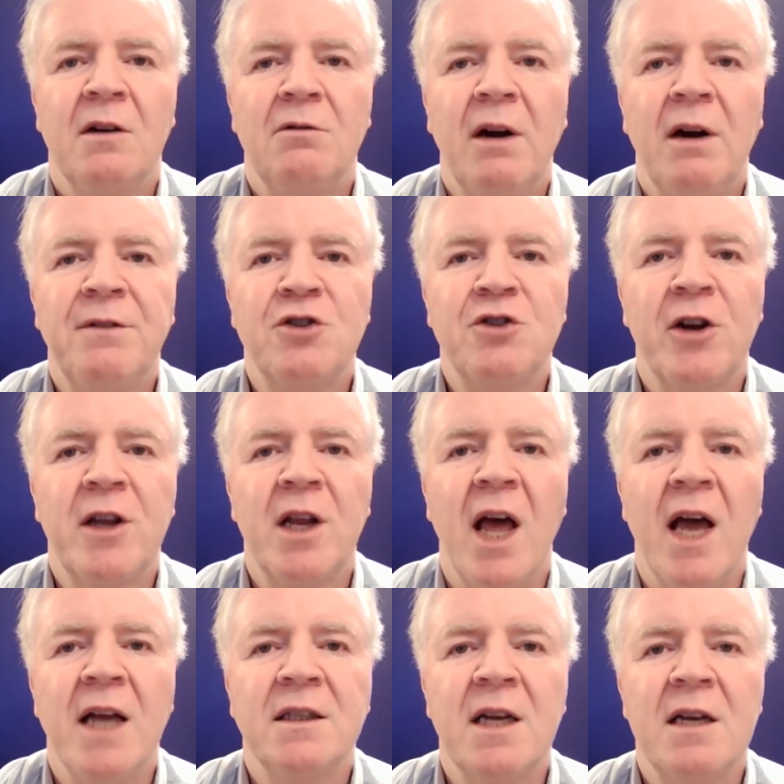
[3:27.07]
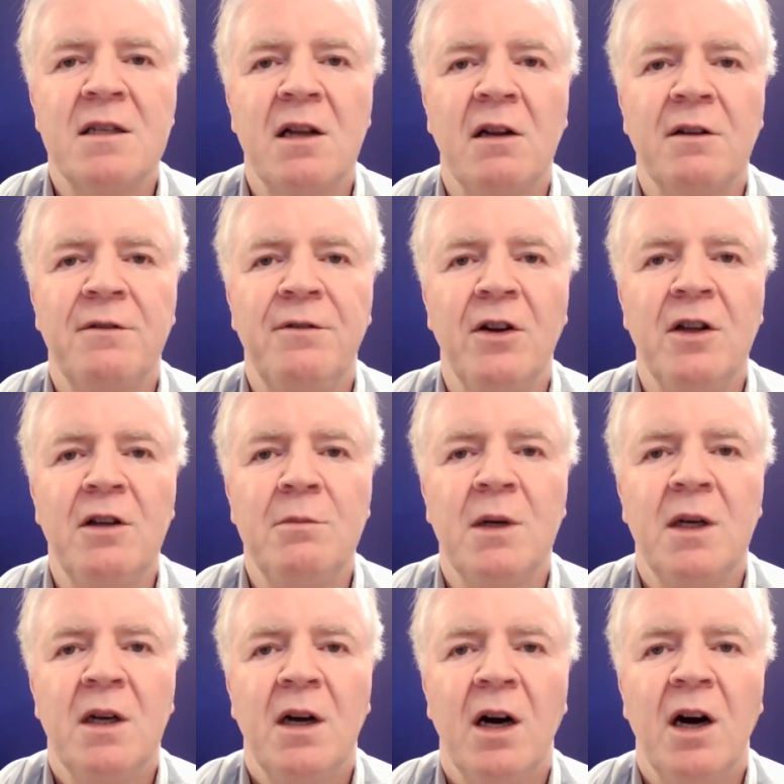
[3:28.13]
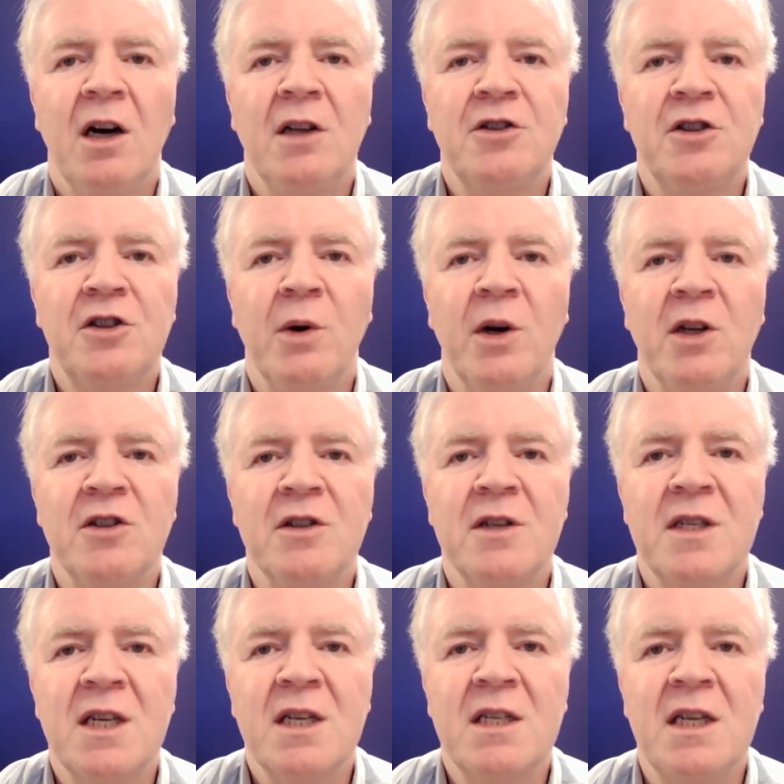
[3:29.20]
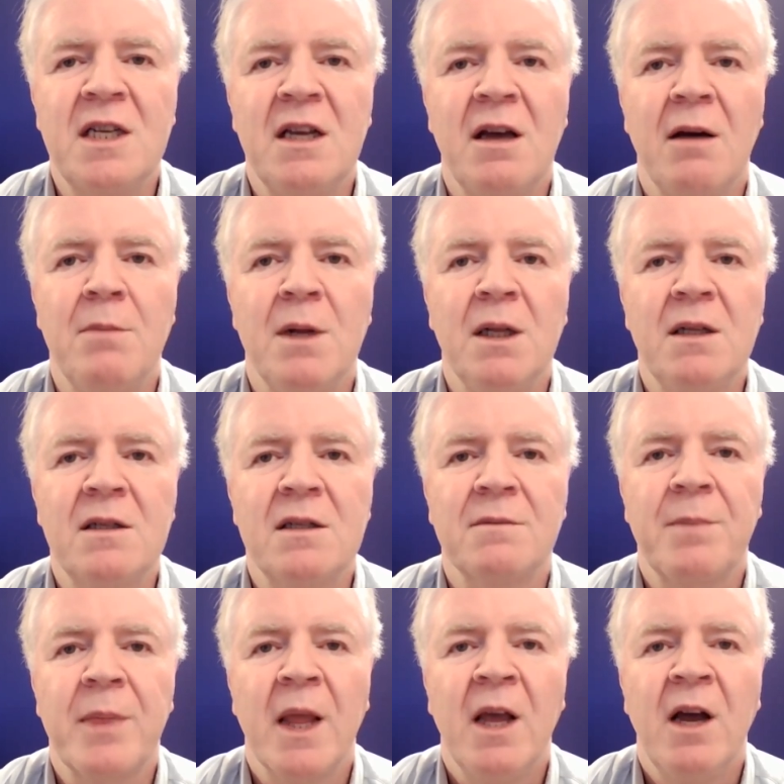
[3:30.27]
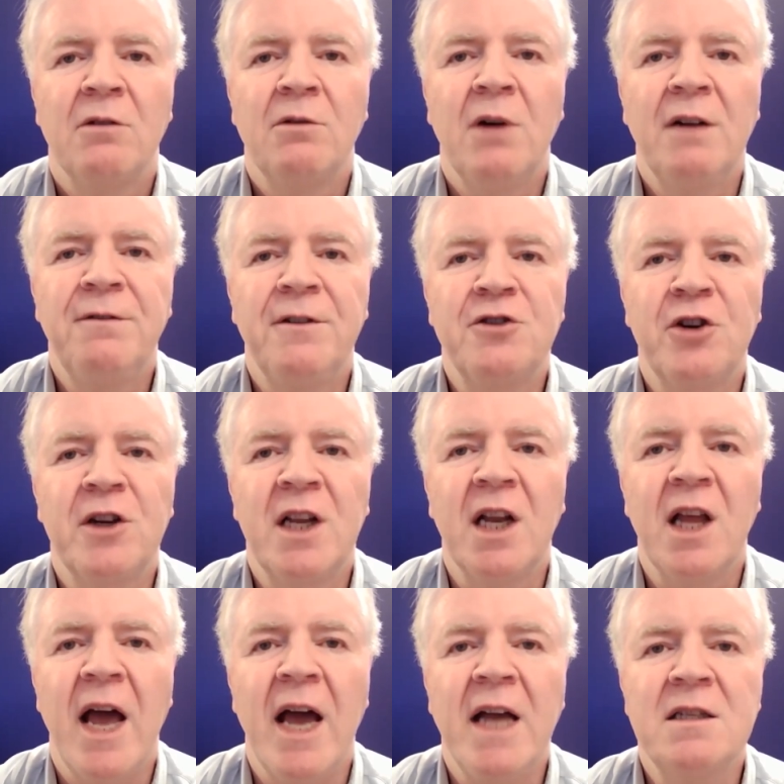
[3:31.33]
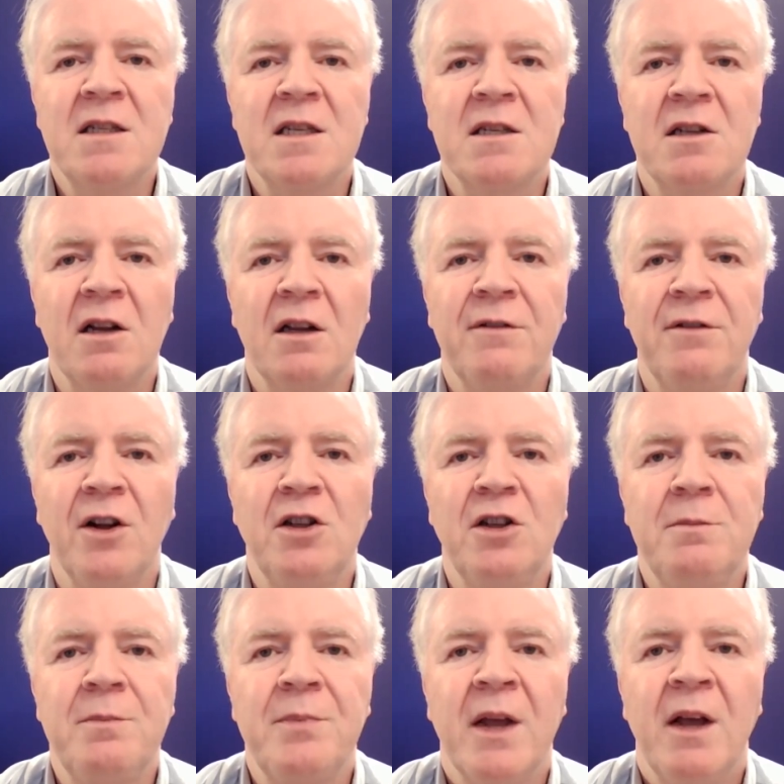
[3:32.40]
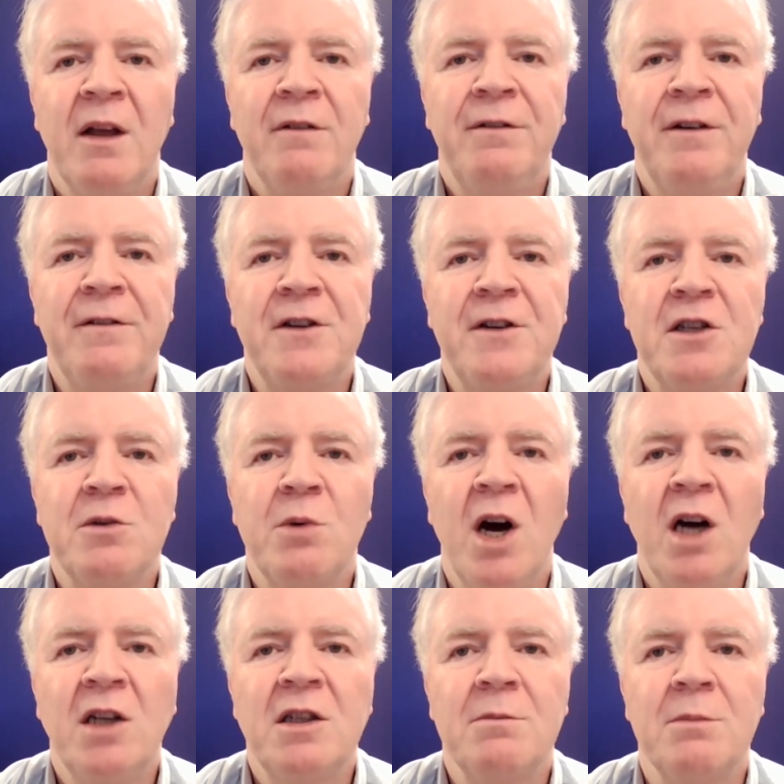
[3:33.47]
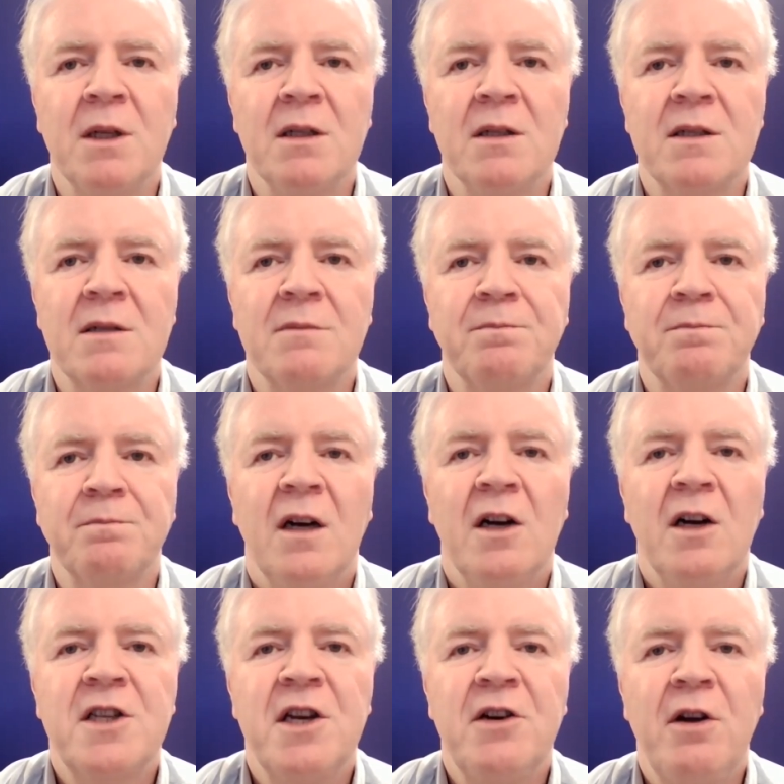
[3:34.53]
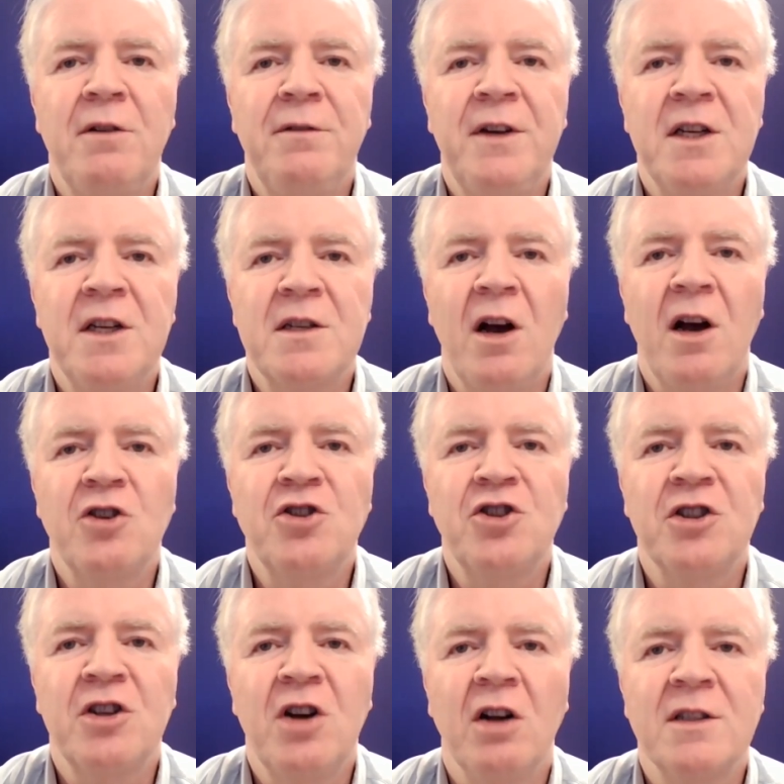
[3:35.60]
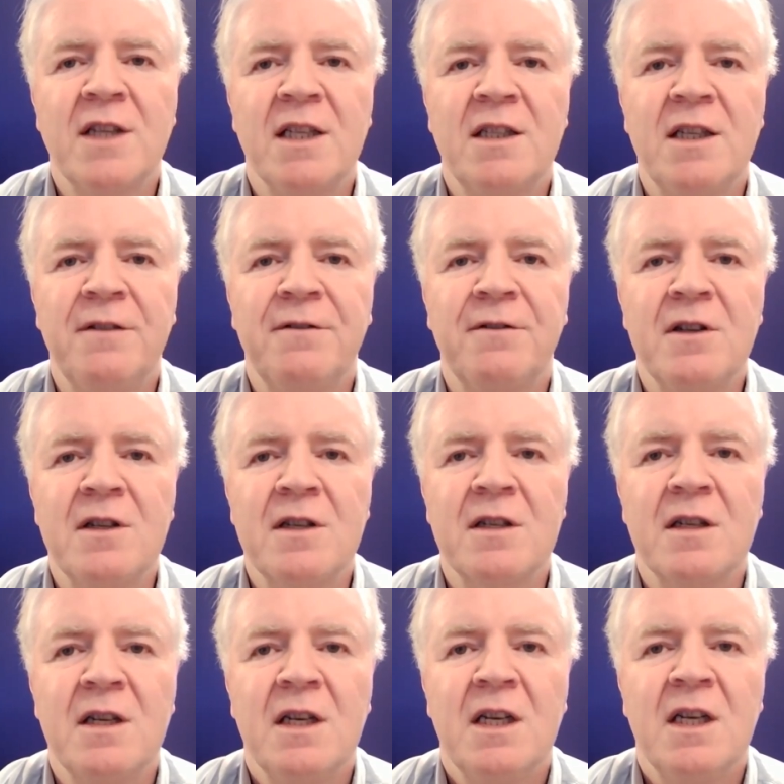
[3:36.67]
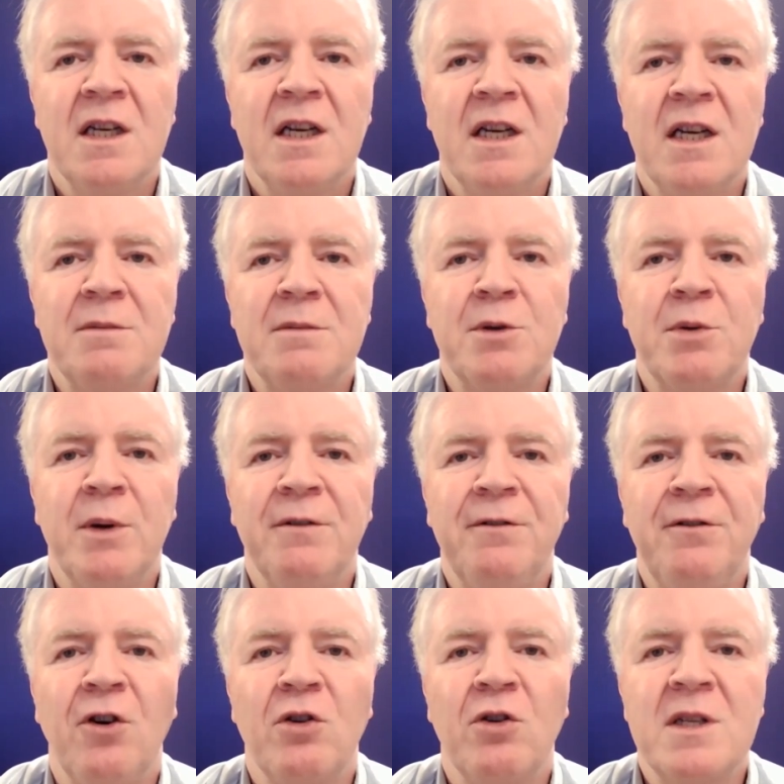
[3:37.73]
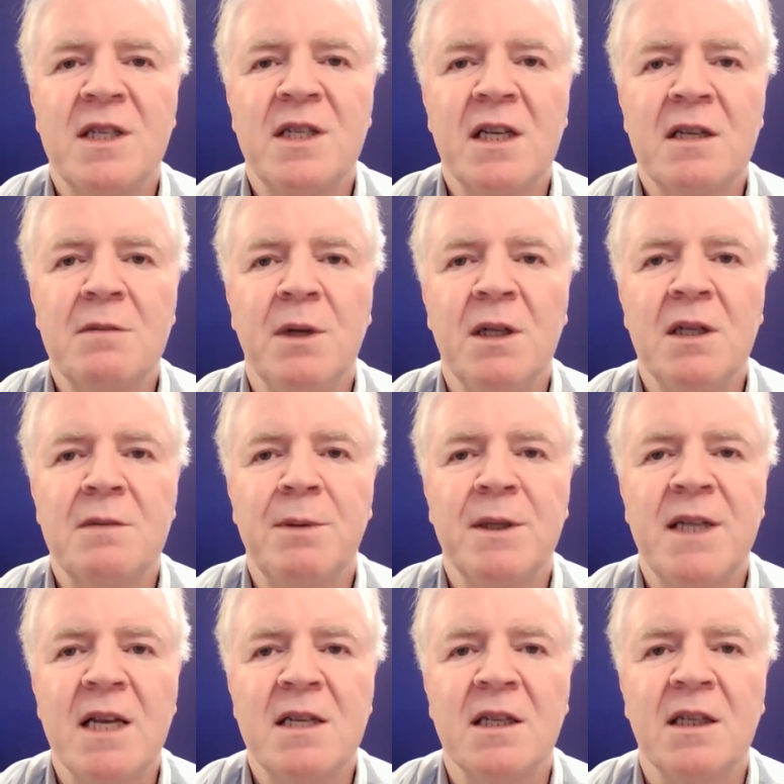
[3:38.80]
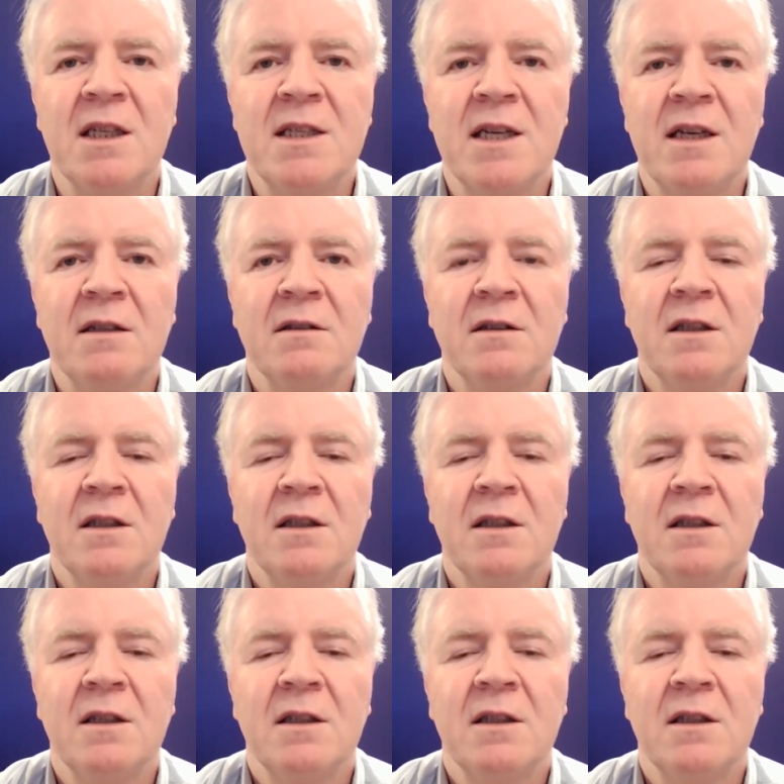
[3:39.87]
Right ventricular end diastolic volume, 100 to 160 mils. Right ventricular end systolic volume, 50 to 100 mils. Arteriovenous oxygen content difference is between 4 and 6 mils per deciliter.